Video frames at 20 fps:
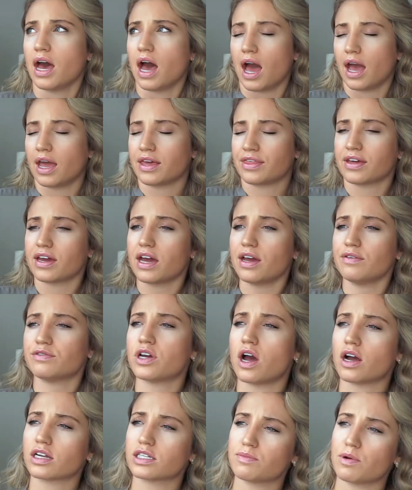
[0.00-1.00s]
I think I've
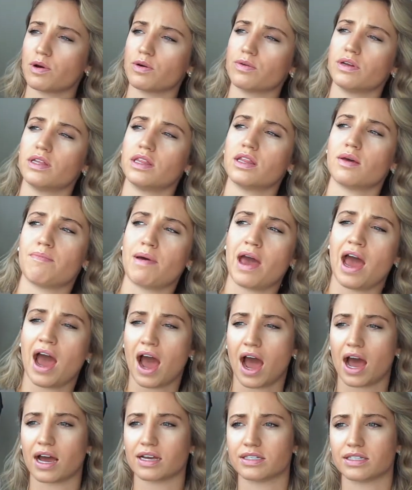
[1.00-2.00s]
talked about in the
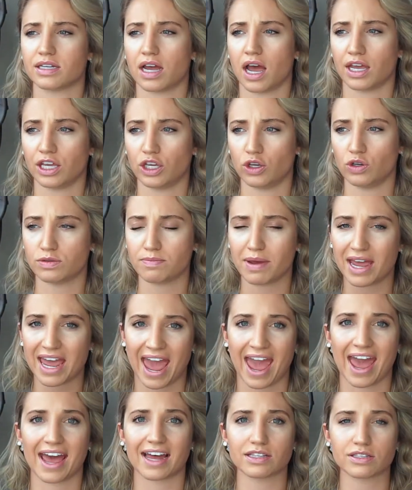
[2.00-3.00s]
past, I use my
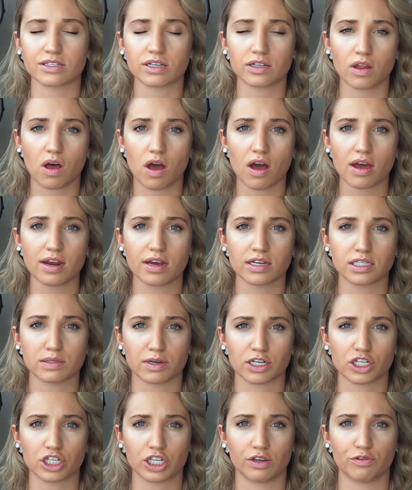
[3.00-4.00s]
hands a lot,
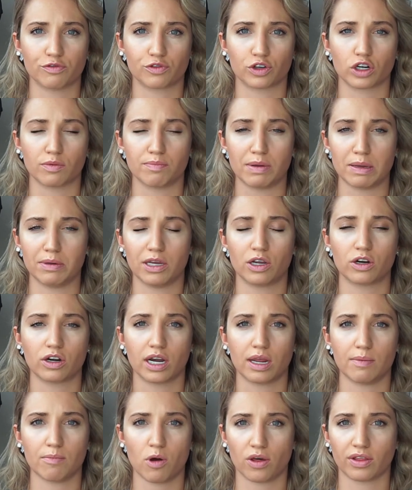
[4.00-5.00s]
especially for BB
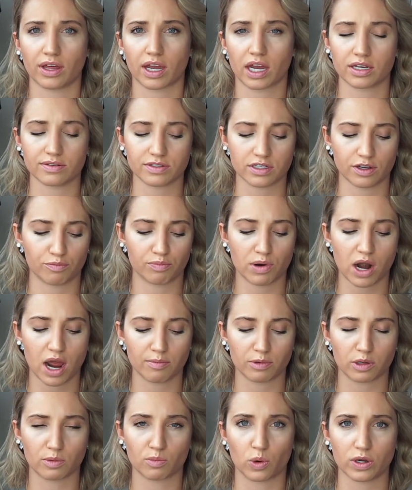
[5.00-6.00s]
cream, all that kind of stuff,
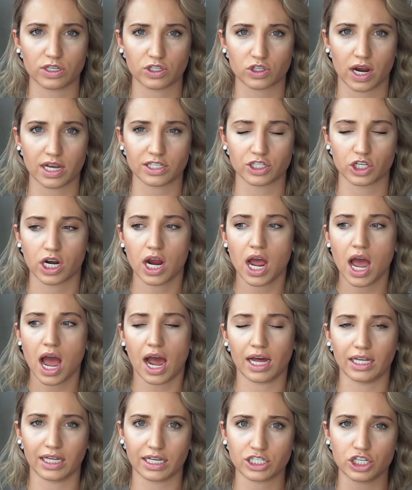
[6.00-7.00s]
primer, moisturizer.
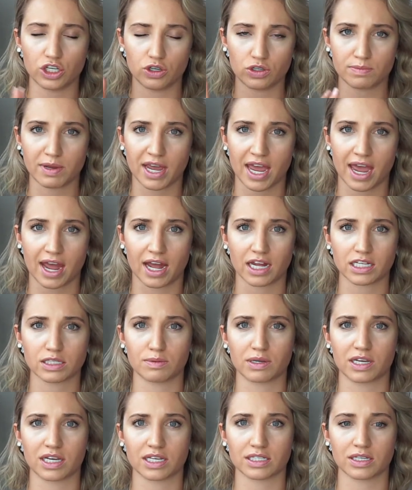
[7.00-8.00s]
I like to use my hands
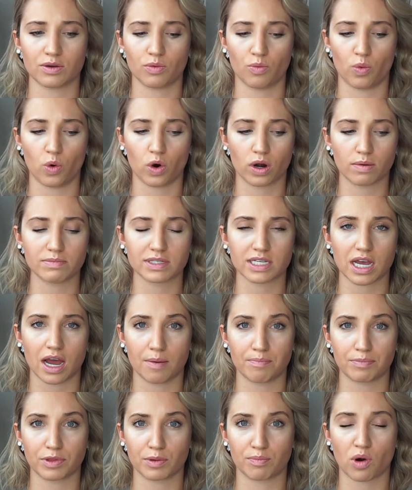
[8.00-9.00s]
because it warms
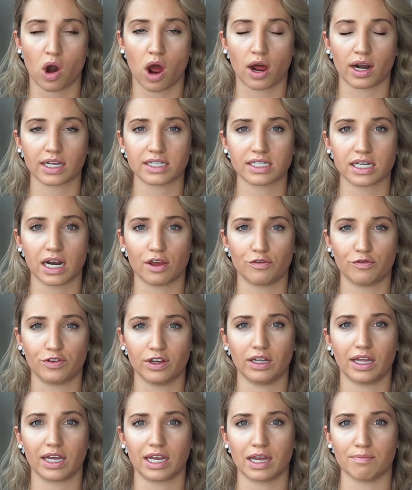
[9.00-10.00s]
up the product and I
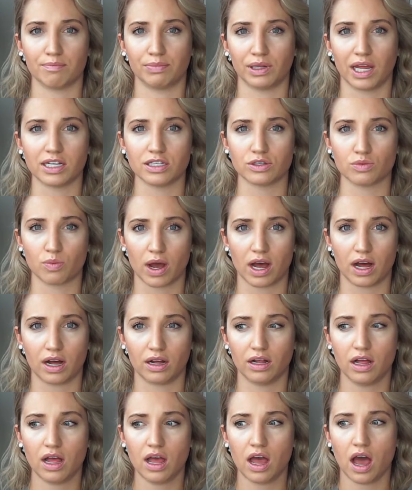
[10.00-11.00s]
feel like it blends
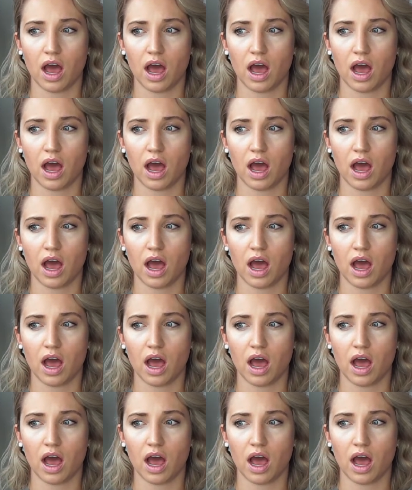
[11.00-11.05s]
well